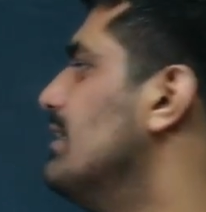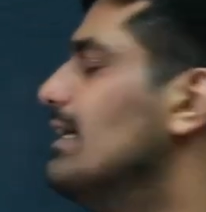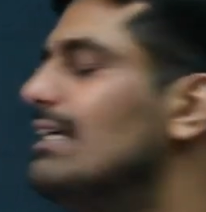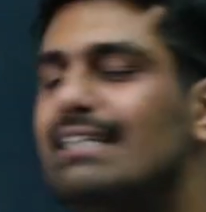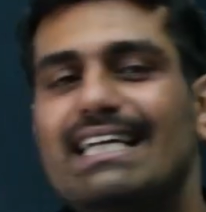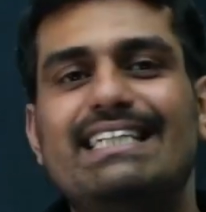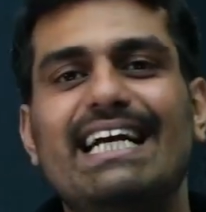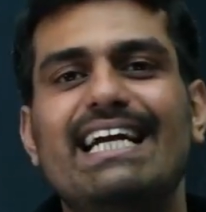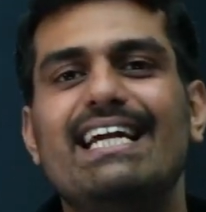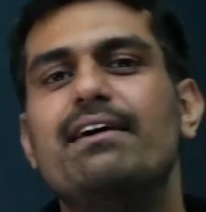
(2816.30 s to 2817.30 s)

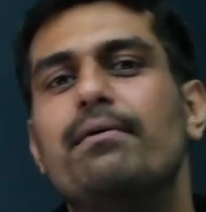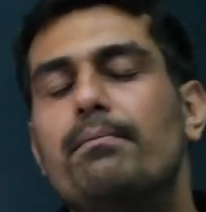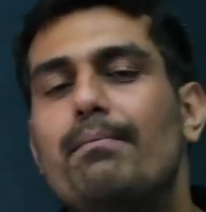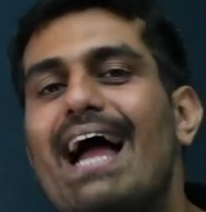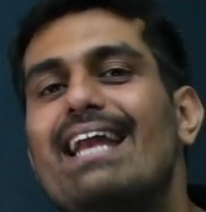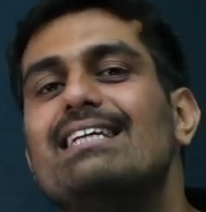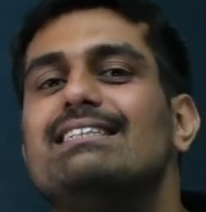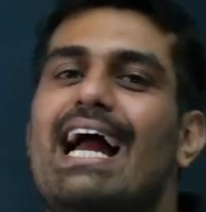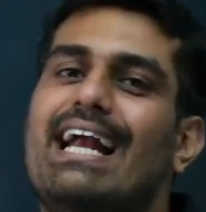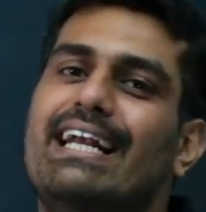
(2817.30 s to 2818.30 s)
16D minus
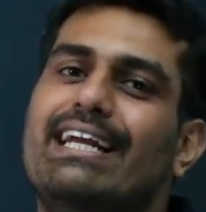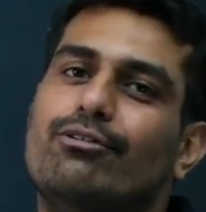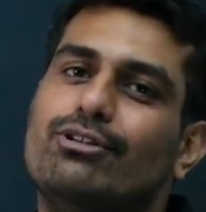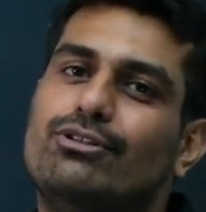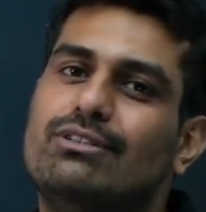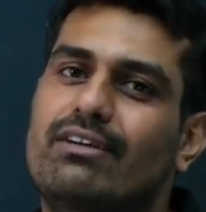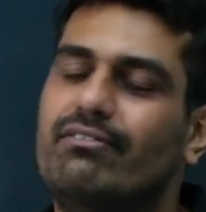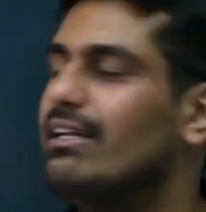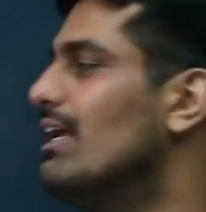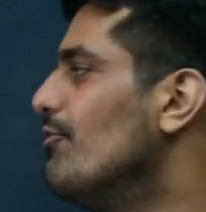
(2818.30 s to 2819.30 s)
9D equals to 7.
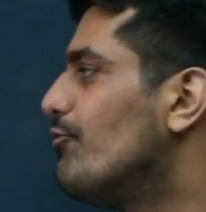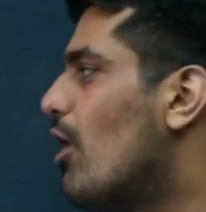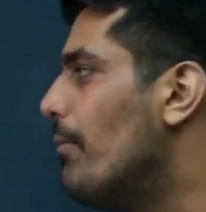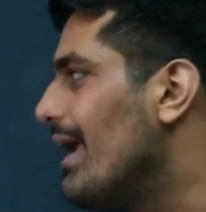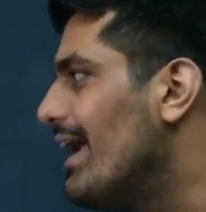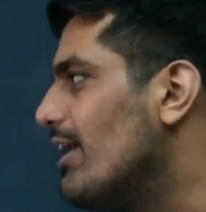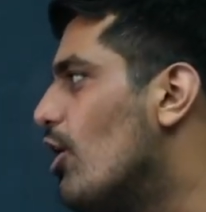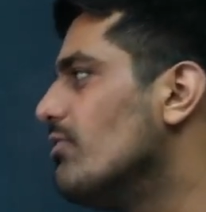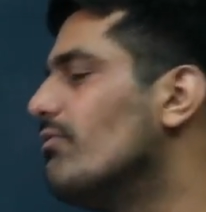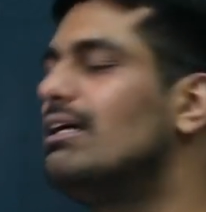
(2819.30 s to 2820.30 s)
From here
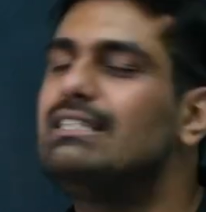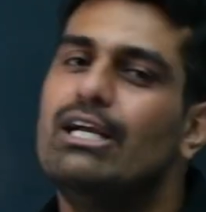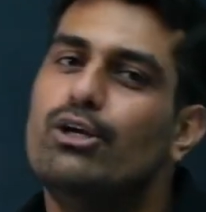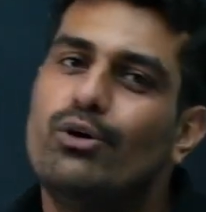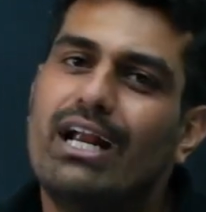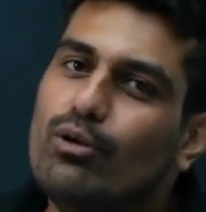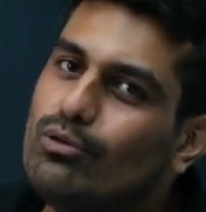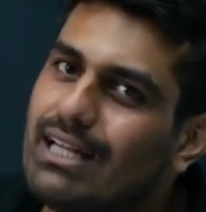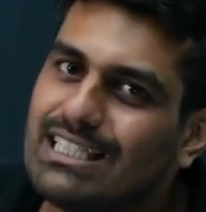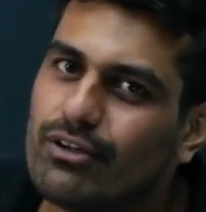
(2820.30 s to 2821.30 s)
onwards, you can do the rest of